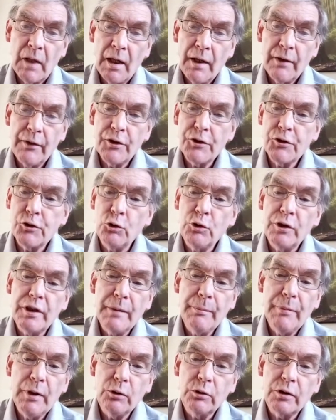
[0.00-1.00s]
The stone the
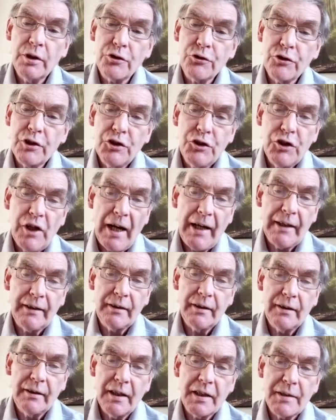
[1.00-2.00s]
builders
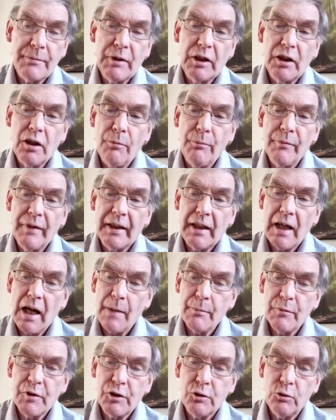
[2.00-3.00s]
rejected has become the
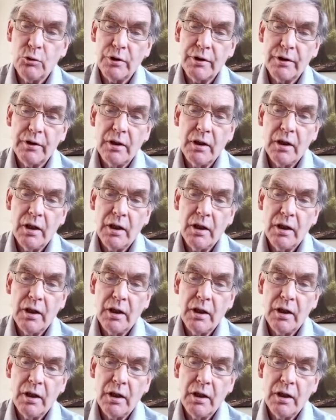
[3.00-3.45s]
capstone.